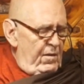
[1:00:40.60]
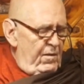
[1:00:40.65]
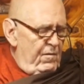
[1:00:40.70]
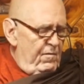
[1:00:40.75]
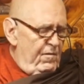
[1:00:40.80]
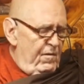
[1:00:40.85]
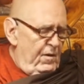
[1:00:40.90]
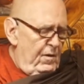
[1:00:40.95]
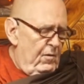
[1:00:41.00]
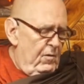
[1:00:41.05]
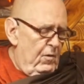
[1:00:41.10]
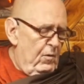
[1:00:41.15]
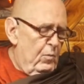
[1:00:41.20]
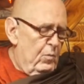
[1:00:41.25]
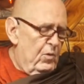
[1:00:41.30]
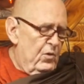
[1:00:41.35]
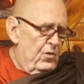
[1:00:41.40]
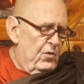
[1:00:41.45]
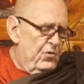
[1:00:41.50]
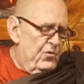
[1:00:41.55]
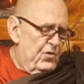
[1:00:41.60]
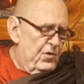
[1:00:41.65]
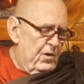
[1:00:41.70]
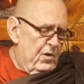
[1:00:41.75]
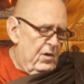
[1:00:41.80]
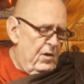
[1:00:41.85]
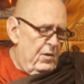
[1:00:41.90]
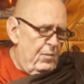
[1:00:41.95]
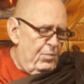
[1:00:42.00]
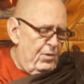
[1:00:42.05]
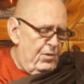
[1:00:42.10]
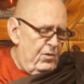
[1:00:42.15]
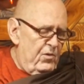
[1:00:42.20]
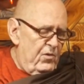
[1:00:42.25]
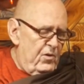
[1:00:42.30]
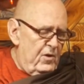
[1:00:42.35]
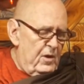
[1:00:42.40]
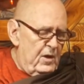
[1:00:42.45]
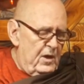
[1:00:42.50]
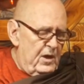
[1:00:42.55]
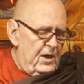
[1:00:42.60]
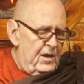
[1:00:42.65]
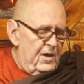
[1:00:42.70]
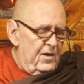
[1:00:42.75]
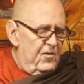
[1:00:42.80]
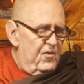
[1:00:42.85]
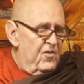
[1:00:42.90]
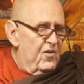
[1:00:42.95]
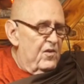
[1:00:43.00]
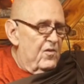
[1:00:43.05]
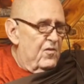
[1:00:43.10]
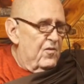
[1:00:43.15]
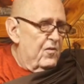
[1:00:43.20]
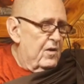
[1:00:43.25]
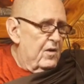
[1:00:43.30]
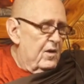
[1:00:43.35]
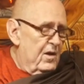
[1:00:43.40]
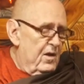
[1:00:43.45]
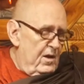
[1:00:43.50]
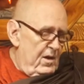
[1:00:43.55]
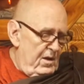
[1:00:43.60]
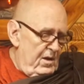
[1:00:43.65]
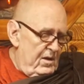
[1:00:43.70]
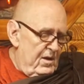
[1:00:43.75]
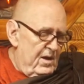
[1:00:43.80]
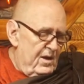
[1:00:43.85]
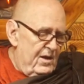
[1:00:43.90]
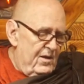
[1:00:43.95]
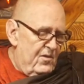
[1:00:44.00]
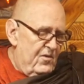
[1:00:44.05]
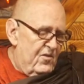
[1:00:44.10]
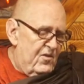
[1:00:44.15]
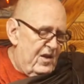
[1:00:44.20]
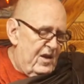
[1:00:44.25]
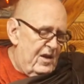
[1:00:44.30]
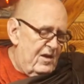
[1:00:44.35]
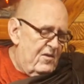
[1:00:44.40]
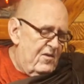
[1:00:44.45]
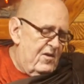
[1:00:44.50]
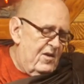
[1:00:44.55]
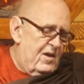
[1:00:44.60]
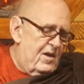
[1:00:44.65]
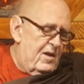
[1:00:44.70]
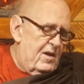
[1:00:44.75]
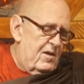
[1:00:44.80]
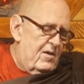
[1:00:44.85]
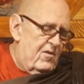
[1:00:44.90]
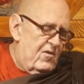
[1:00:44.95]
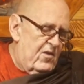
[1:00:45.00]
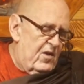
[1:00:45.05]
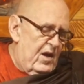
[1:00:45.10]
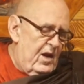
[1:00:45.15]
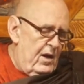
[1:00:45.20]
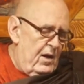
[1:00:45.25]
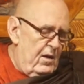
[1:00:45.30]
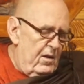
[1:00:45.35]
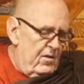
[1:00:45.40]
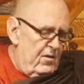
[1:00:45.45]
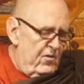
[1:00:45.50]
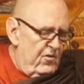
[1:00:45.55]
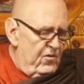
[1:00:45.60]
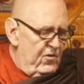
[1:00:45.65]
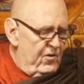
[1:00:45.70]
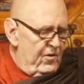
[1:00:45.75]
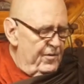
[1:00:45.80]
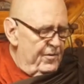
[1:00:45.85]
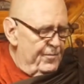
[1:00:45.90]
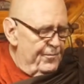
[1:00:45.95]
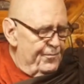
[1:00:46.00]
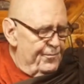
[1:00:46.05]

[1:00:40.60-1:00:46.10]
The Venerable Sariputta cons uh, consented in silence.